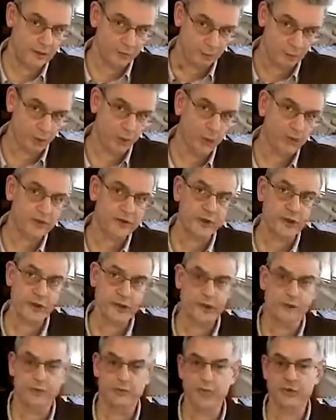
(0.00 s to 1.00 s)

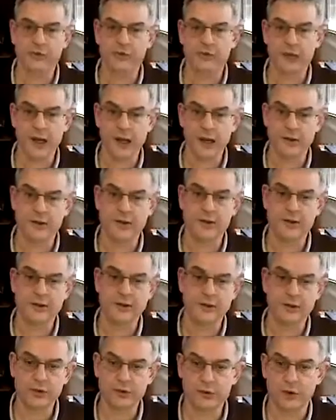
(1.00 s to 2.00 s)
typology of personality
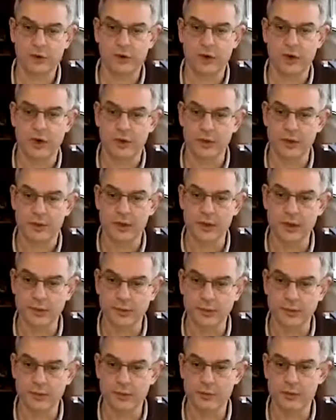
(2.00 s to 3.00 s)
disorder,
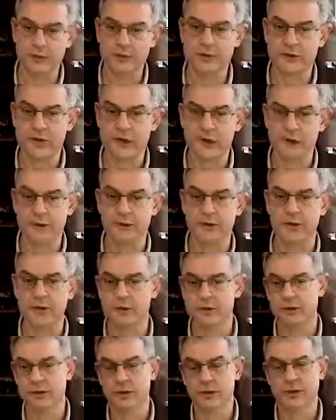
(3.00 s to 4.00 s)
comorbidity of personality
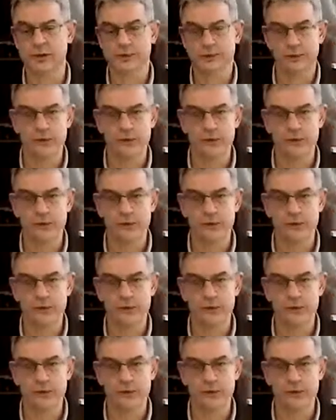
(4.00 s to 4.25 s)
disorder,